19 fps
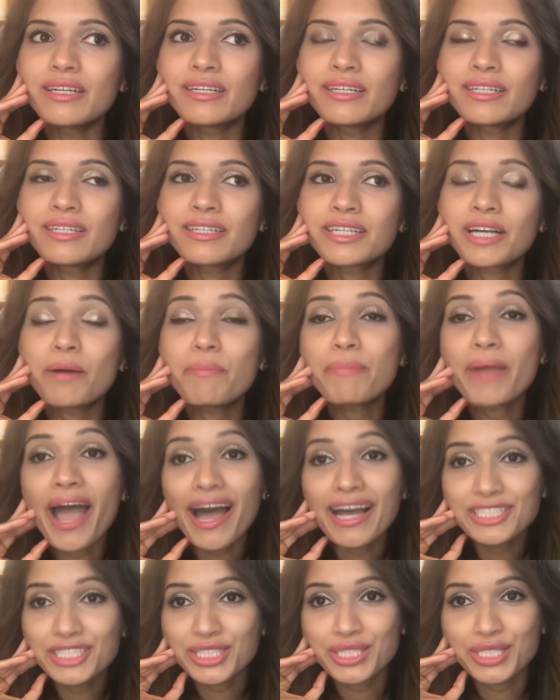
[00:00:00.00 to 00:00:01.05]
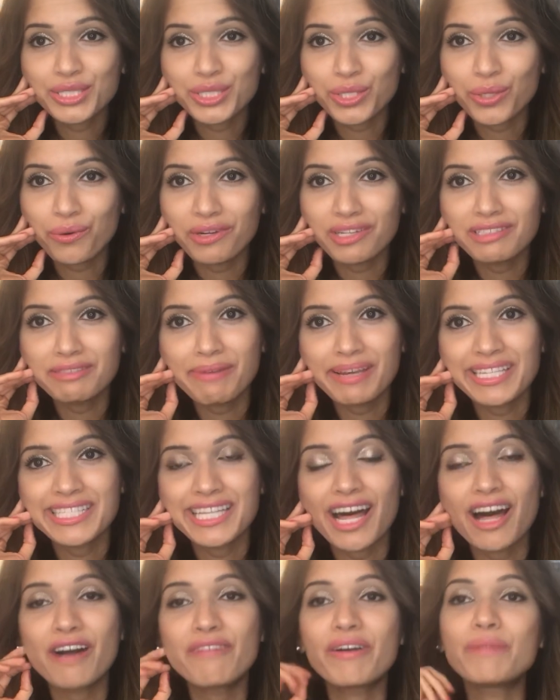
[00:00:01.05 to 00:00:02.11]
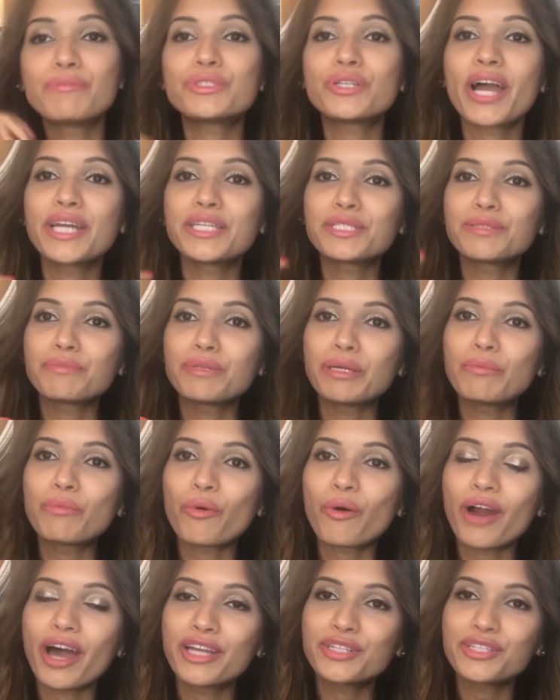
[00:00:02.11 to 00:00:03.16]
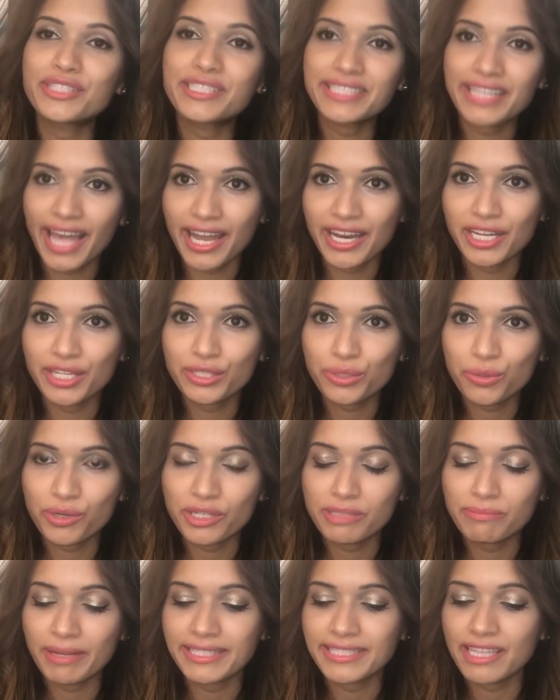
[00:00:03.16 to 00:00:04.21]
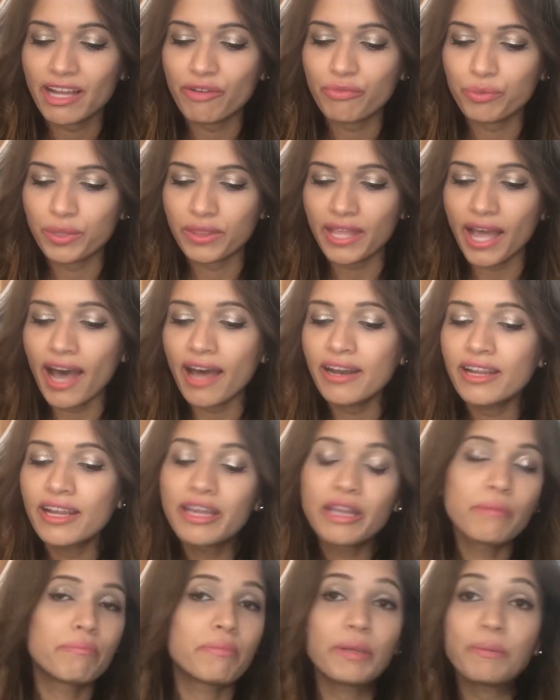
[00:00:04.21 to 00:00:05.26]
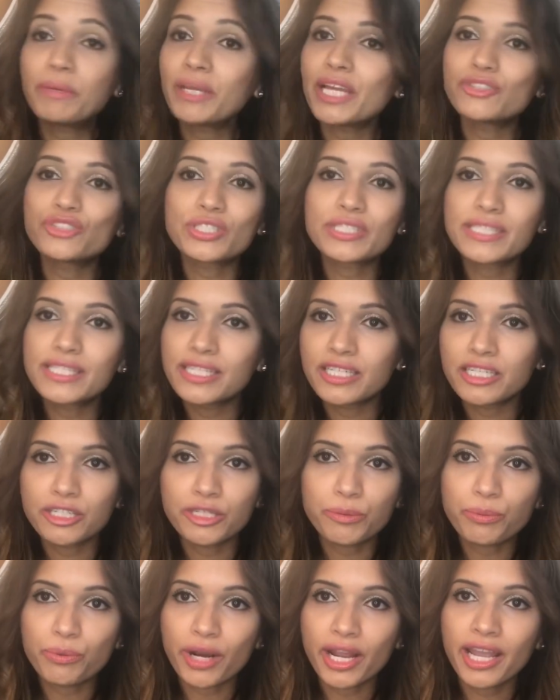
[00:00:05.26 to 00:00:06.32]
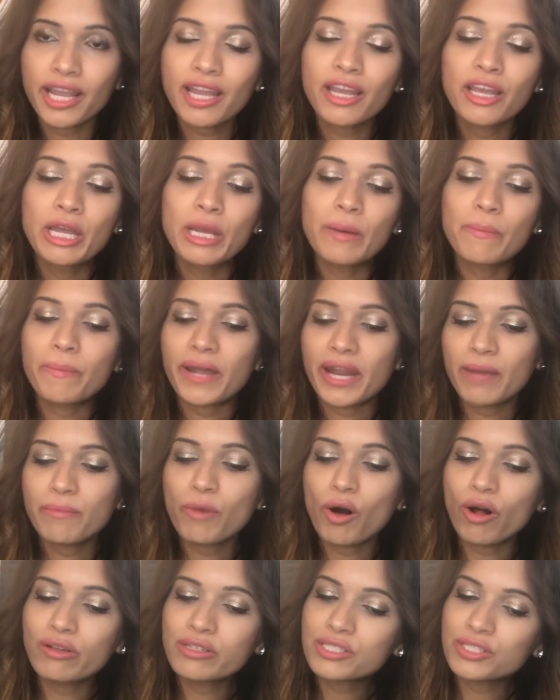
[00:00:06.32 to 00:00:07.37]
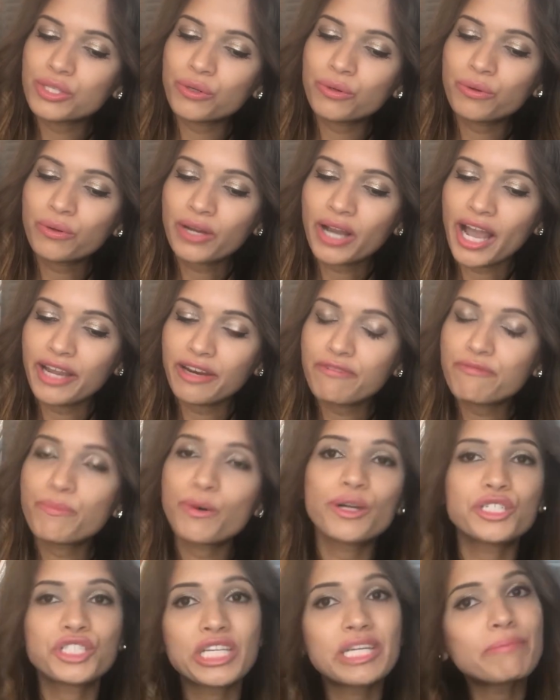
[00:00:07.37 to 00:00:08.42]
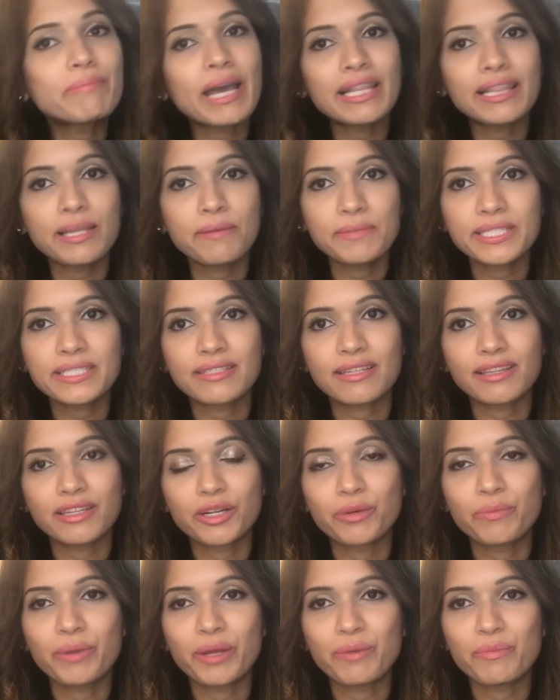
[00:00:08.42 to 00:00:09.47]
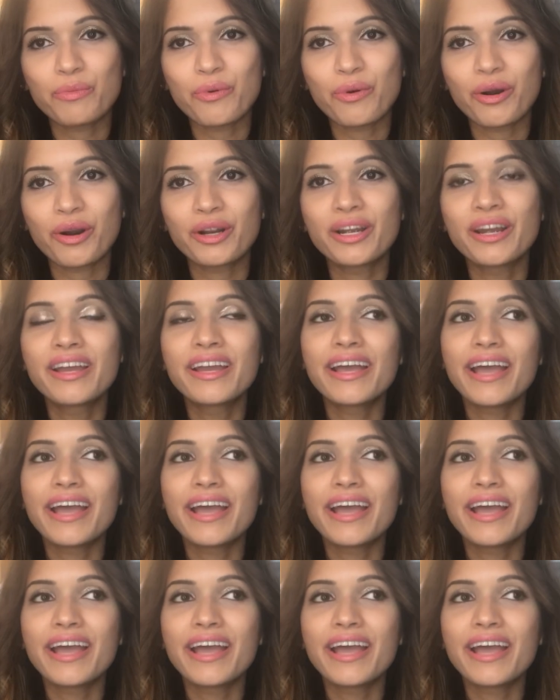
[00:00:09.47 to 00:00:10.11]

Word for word: uh, compassionate towards myself. I'm trying to be more understanding towards myself with that. Maybe I just needed a break, but I'm also kind of pushing my limits a little bit more